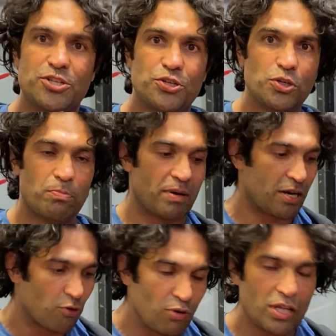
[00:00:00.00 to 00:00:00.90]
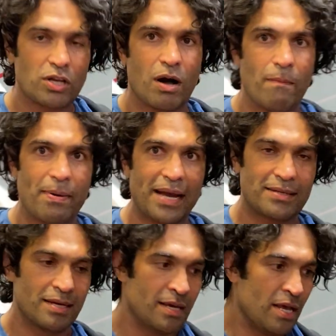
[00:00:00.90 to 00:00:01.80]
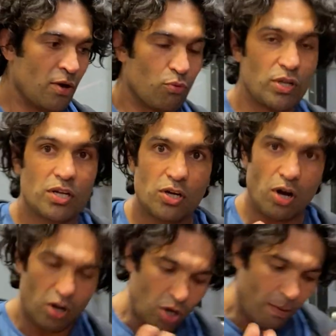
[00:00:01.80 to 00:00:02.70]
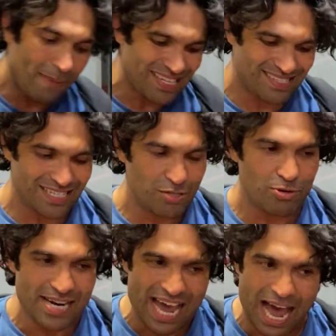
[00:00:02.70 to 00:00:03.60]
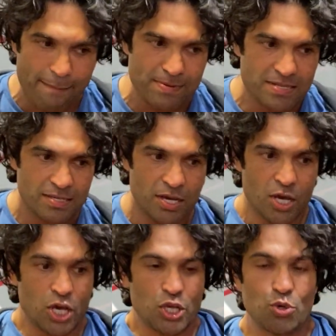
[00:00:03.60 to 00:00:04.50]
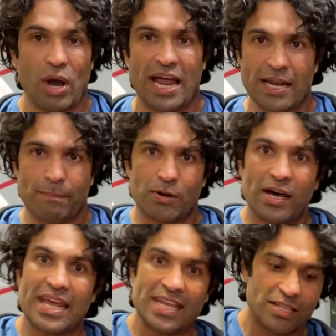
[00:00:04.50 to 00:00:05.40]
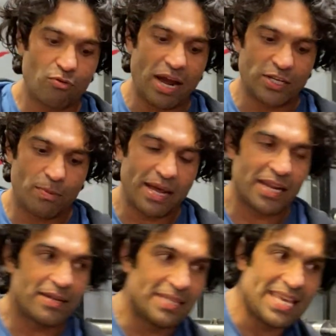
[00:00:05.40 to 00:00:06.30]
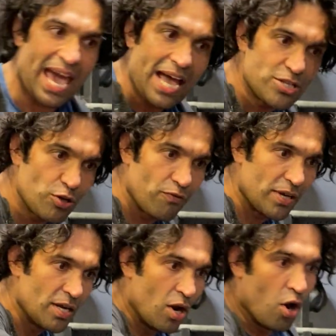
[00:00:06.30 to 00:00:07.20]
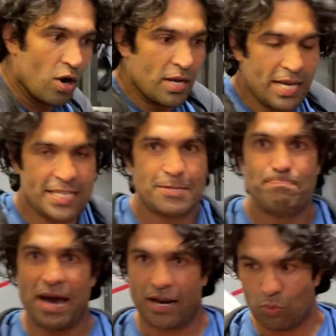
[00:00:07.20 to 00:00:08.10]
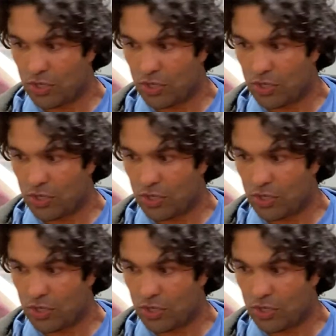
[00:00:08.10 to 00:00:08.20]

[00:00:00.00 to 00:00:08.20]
true, but in a real combat scene, when it happens, you end up not hitting the right. You might hit the edge of it. It's better when